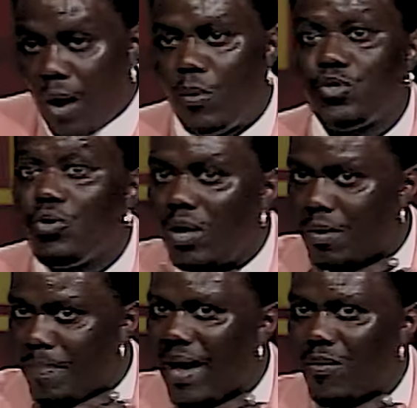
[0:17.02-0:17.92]
I want you all to
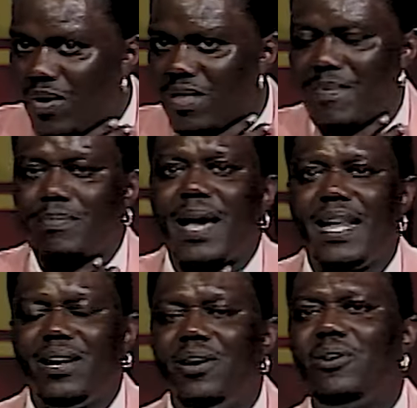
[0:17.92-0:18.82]
bear with me. I'm kind
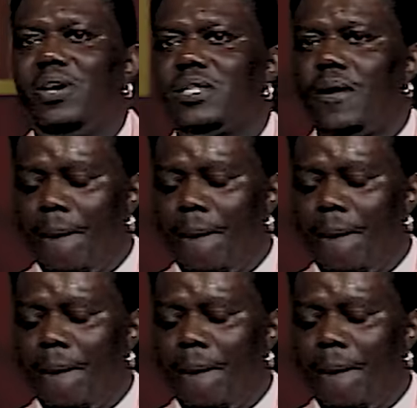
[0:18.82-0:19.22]
of hoarse.